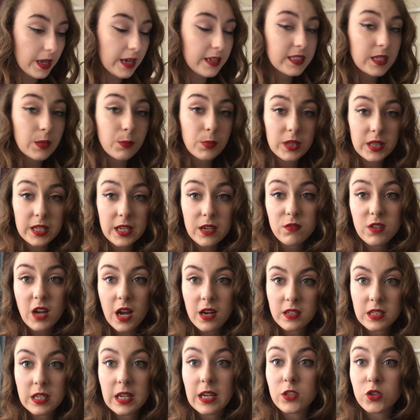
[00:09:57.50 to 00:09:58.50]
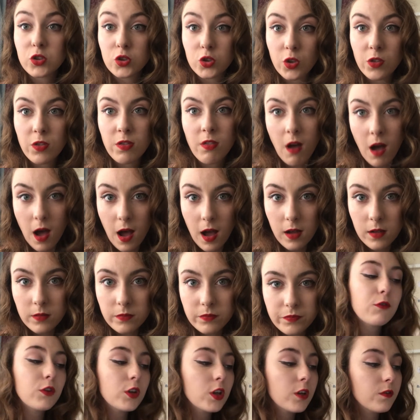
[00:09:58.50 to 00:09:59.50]
as they believed Andy had done that.
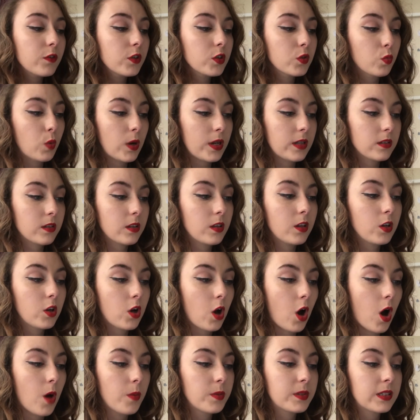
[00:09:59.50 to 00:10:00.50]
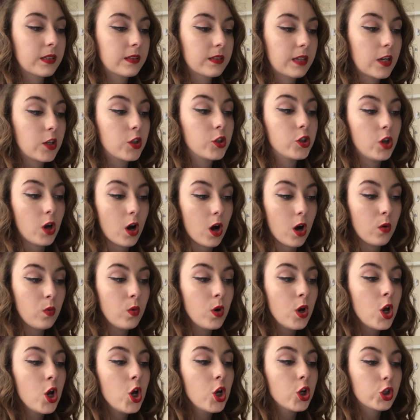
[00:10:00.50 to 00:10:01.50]
Several of us went to the cops and said,
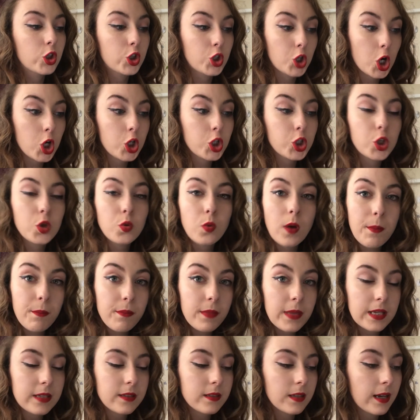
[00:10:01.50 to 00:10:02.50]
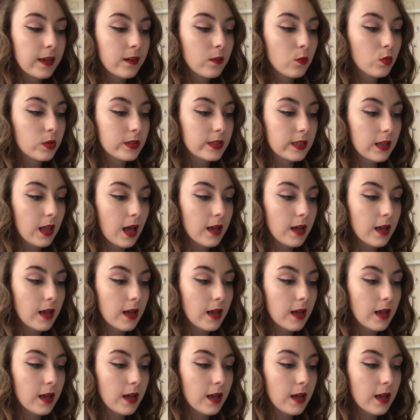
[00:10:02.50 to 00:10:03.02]
yo, Josh, who went missing, was